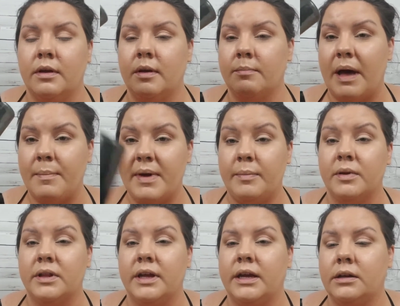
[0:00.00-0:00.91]
by
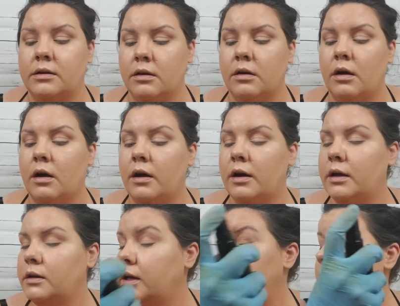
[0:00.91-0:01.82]
Maybelline on
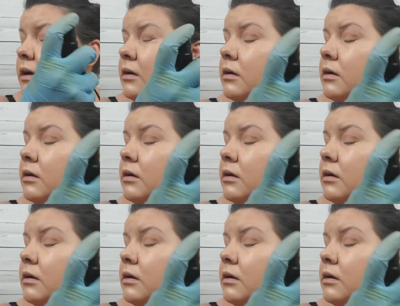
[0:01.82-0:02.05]
the